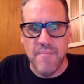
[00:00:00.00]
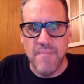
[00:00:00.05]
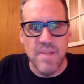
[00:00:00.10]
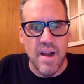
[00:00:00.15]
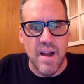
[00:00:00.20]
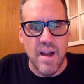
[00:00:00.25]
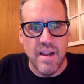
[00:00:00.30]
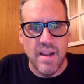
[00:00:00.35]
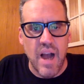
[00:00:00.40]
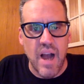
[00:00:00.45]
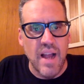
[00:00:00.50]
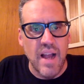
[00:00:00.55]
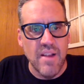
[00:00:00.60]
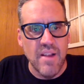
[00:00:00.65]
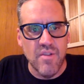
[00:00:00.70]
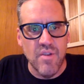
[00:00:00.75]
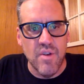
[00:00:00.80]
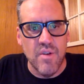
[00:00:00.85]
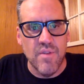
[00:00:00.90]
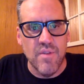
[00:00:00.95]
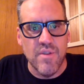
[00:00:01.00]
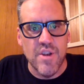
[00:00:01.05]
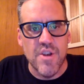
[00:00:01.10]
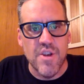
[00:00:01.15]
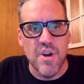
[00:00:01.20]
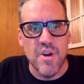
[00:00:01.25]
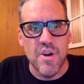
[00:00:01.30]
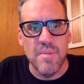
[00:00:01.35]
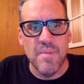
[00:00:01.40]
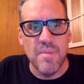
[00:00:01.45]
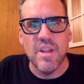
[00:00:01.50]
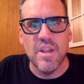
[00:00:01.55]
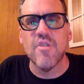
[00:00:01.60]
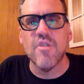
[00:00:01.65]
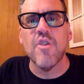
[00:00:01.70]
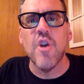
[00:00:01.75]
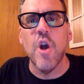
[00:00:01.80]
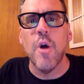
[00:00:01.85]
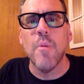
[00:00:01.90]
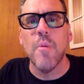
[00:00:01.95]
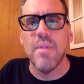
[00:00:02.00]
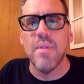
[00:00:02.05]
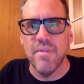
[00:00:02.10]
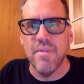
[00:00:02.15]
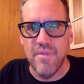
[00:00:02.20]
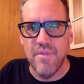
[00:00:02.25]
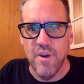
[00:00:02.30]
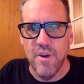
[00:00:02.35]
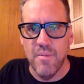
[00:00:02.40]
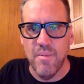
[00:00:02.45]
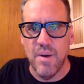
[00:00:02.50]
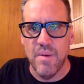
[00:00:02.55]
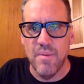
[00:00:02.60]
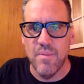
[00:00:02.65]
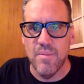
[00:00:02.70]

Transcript: I sort of determined the scope of the film.